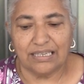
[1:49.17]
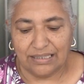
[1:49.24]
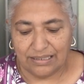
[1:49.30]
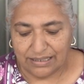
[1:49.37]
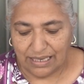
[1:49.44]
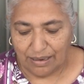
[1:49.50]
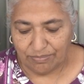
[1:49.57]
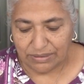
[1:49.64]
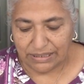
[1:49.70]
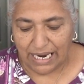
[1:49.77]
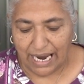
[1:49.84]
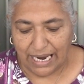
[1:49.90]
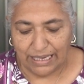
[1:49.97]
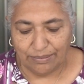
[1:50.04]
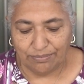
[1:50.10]
some
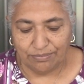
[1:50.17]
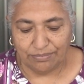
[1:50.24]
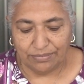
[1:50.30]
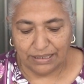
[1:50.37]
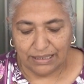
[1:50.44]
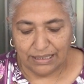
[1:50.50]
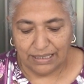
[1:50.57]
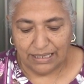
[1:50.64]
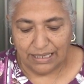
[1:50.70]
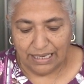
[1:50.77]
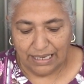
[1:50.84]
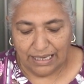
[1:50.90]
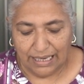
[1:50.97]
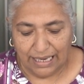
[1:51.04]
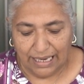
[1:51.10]
thyme,
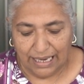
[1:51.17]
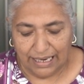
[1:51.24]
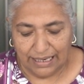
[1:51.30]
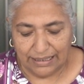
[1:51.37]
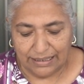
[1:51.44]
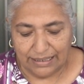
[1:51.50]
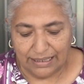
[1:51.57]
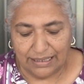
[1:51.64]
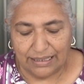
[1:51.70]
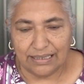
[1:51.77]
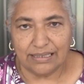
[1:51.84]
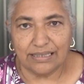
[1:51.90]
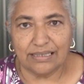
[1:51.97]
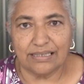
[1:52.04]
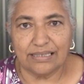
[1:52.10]
and